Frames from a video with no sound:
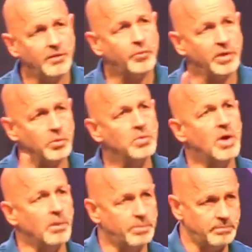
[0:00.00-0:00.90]
if we
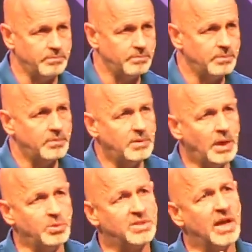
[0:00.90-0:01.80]
grew up
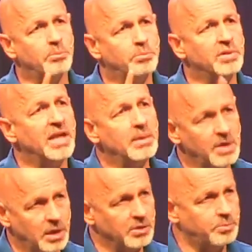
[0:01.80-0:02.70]
and we stopped
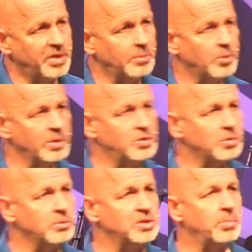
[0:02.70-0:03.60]
blaming other people and we
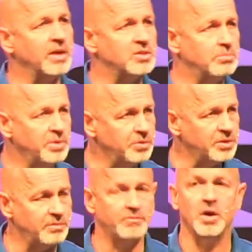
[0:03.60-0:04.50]
took
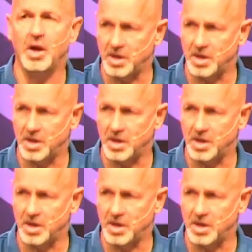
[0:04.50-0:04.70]
responsibility for